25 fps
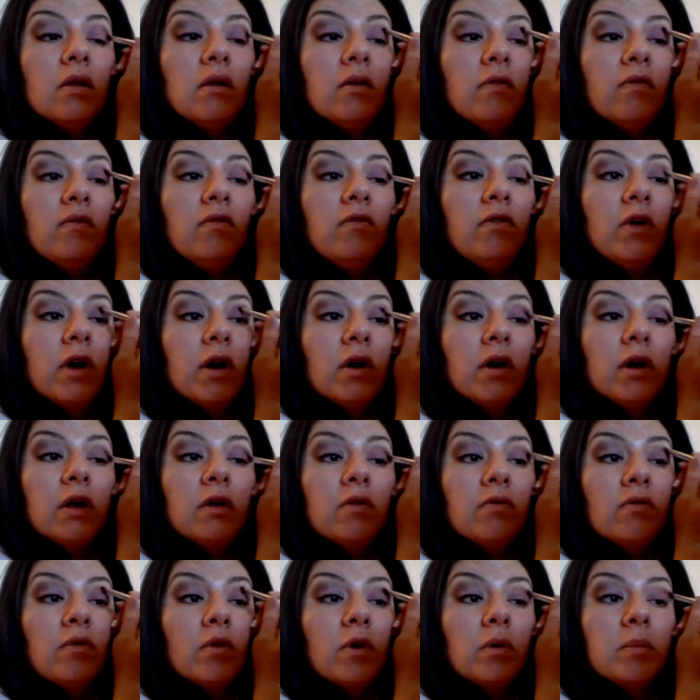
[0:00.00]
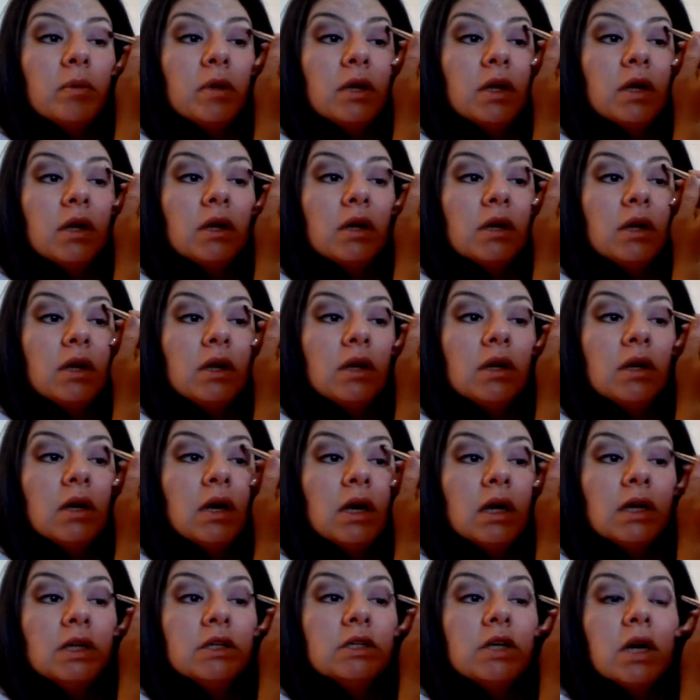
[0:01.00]
very good formula in
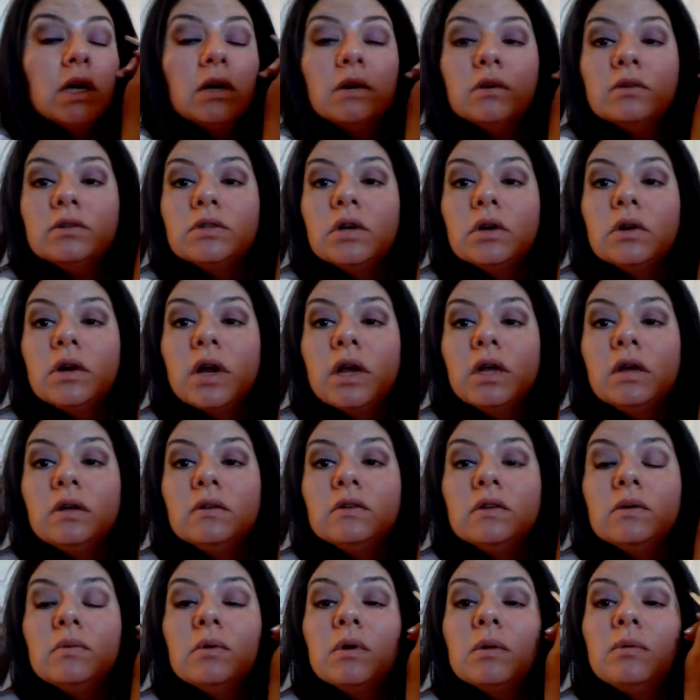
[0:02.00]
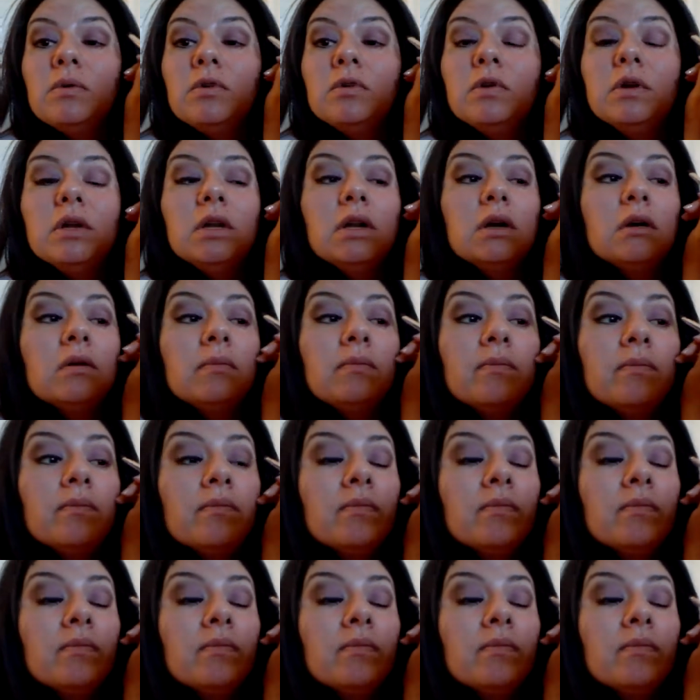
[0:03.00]
eyeshadows. Okay, you see what I'm doing here?